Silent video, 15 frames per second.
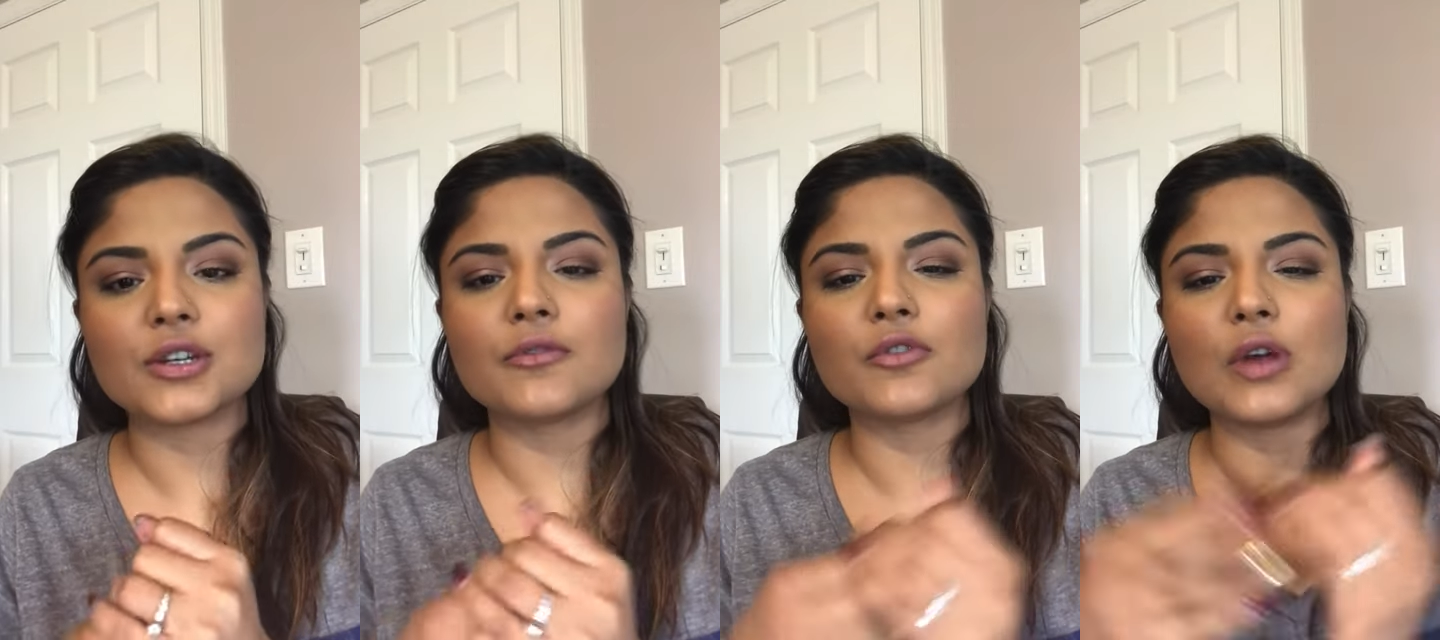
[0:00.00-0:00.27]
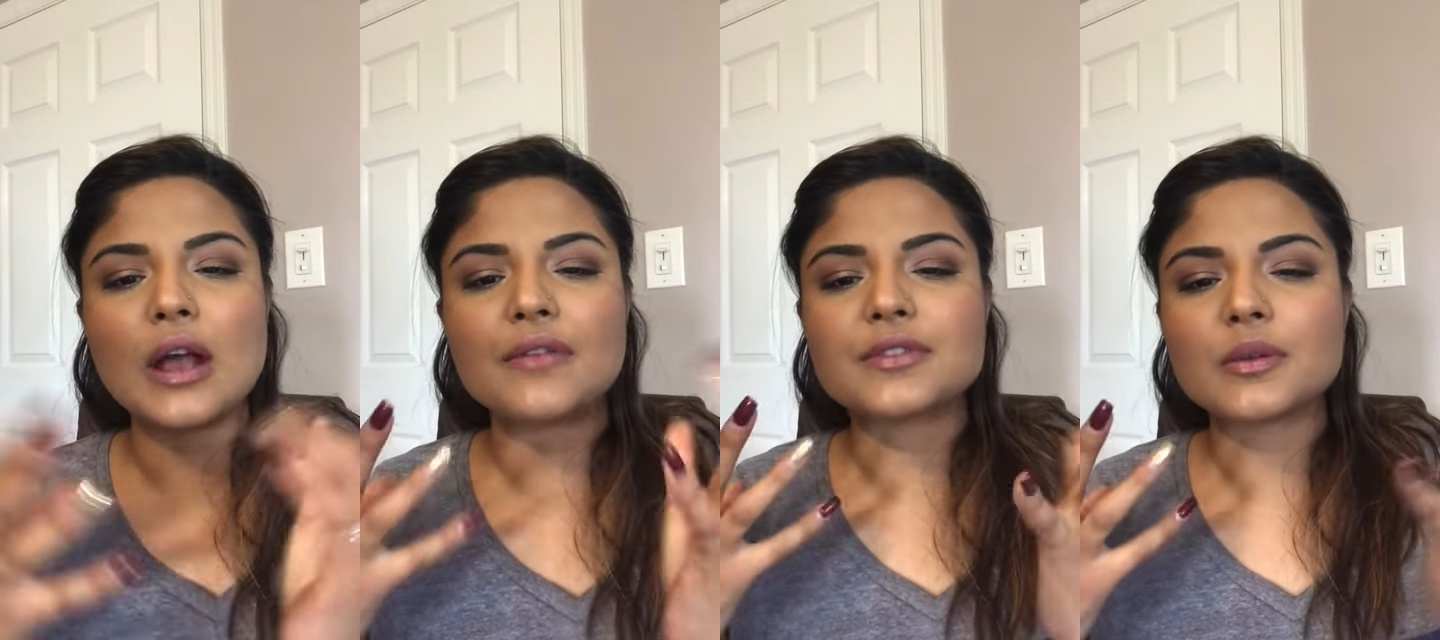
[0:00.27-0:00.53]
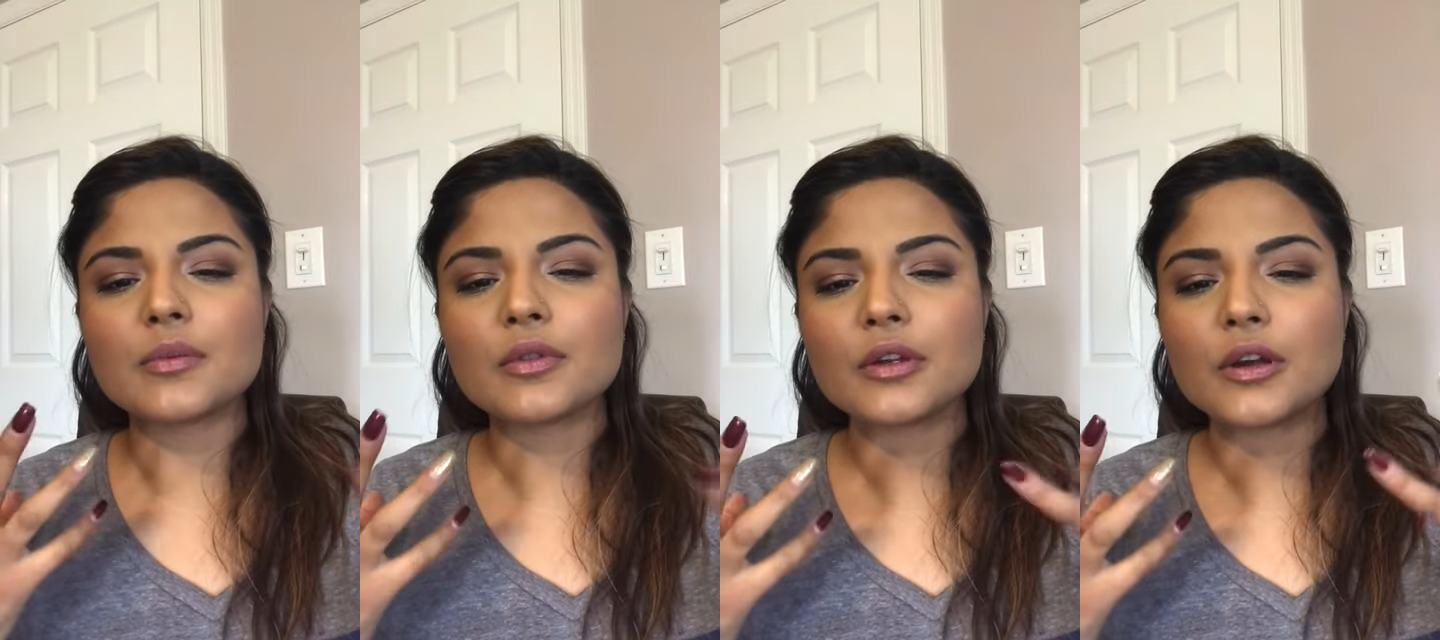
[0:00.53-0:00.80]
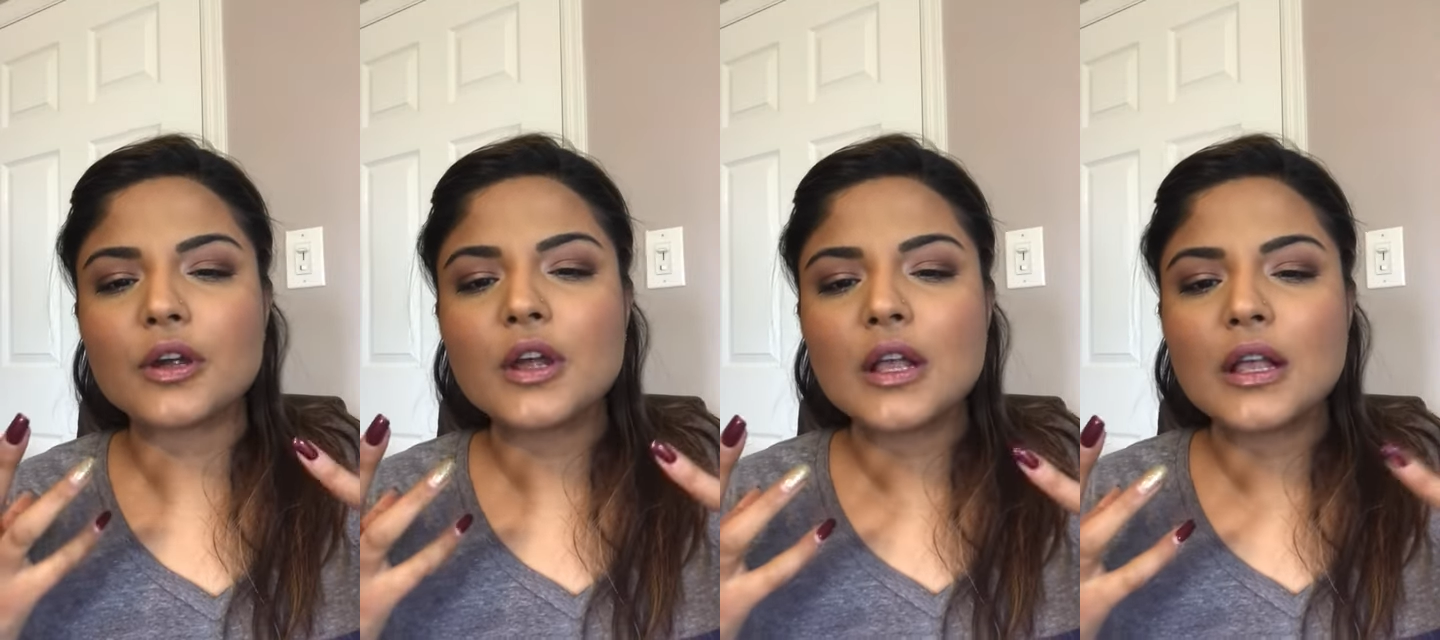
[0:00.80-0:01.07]
if you have
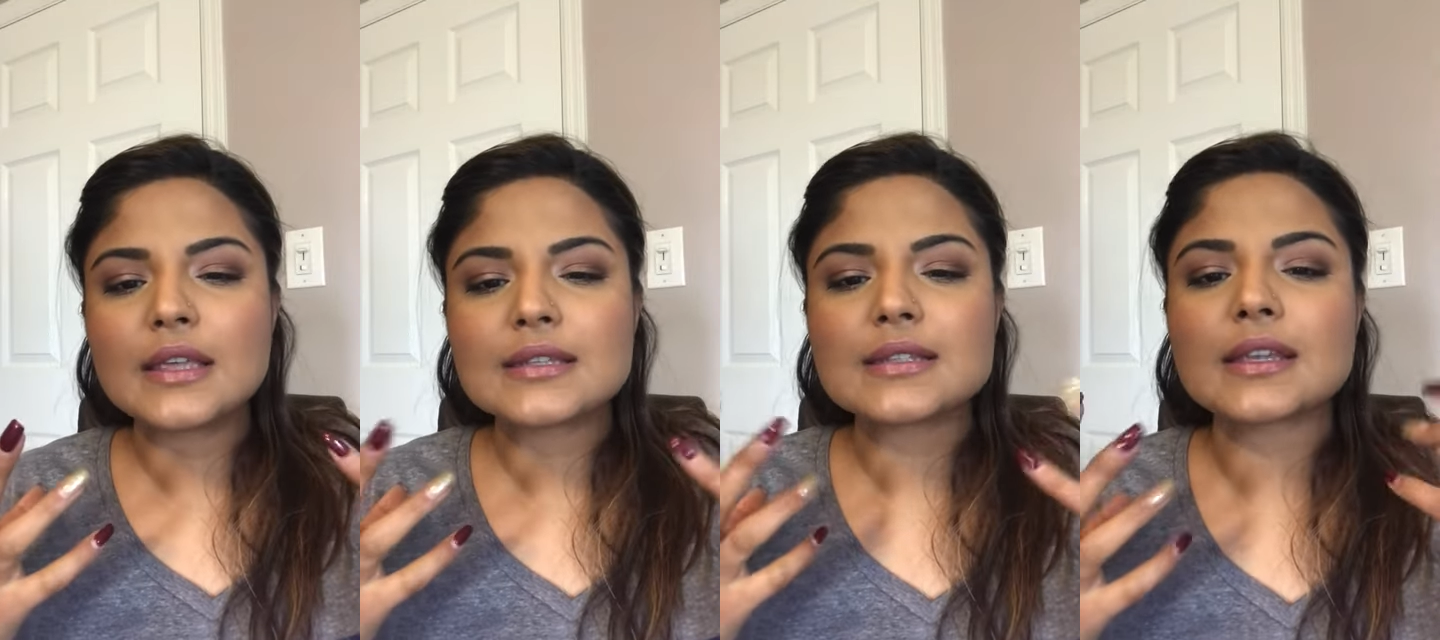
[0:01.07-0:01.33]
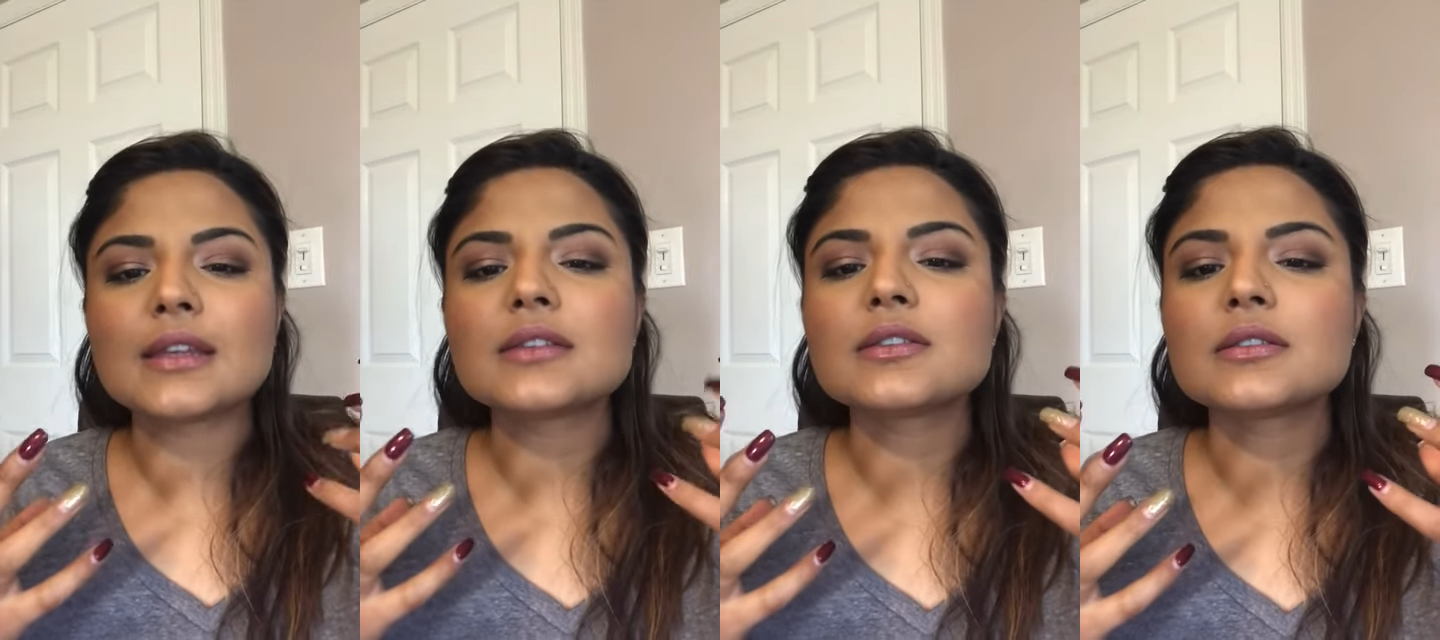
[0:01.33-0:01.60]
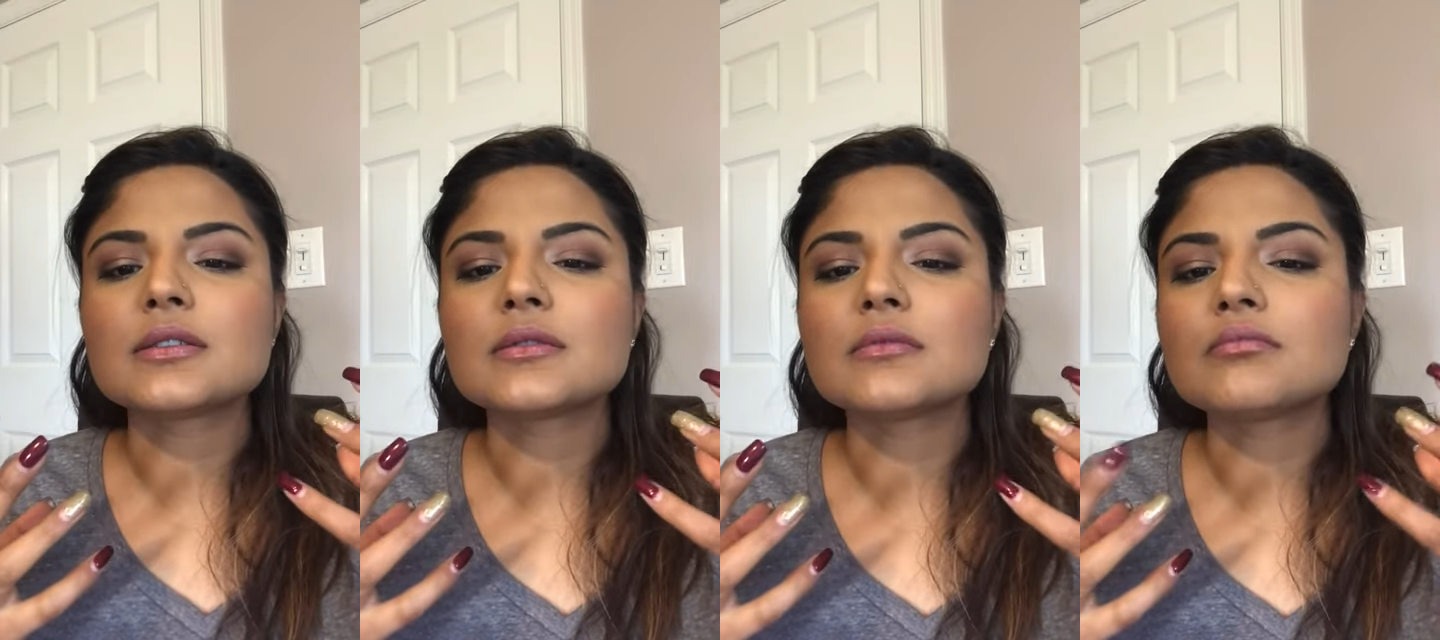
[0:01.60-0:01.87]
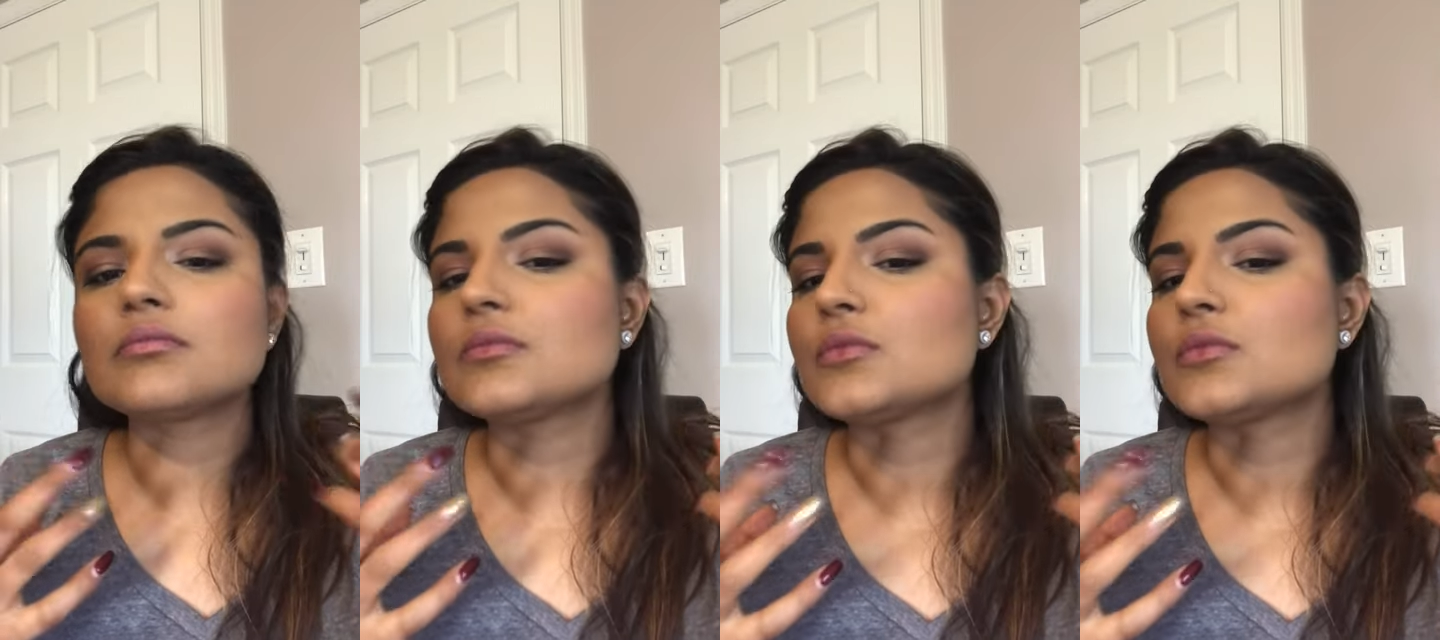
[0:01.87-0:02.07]
similar skin